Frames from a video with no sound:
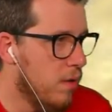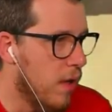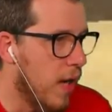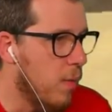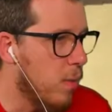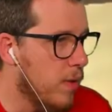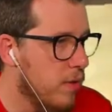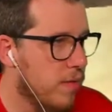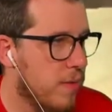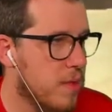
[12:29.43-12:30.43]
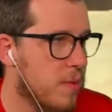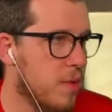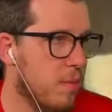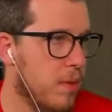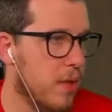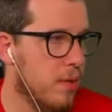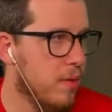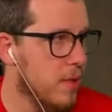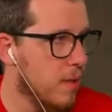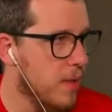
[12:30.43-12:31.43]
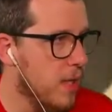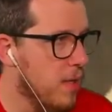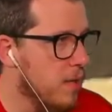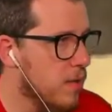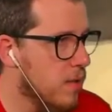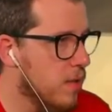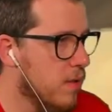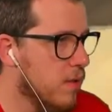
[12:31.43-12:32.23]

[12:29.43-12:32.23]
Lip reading: I wonder if I'm supposed to blow on something else.